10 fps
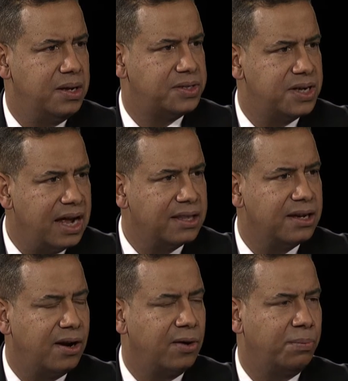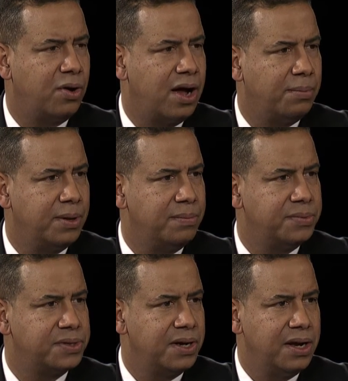it's not that our
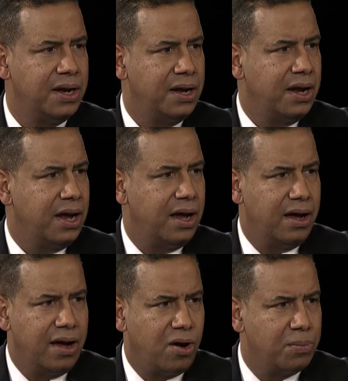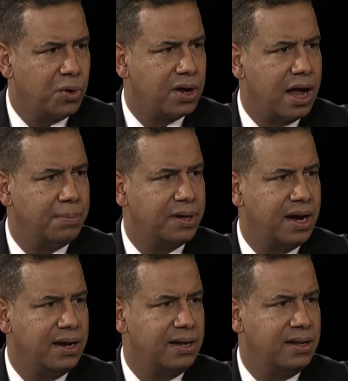problems uh, are more
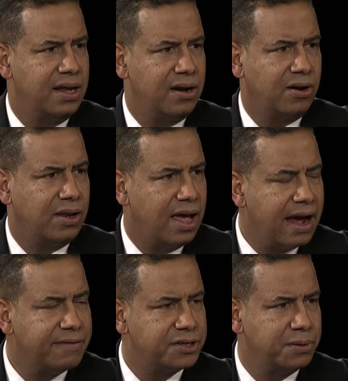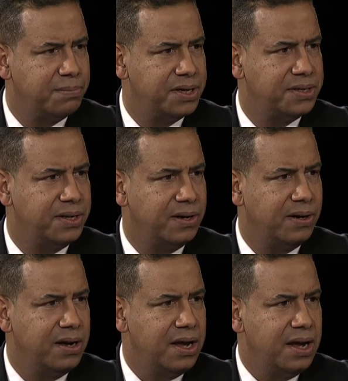complicated, that our lives are
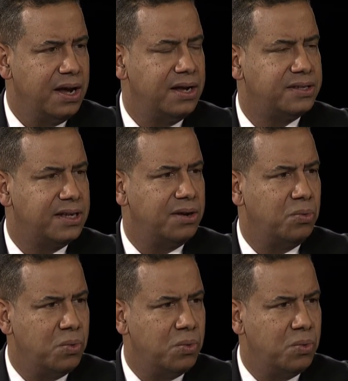busier, it's that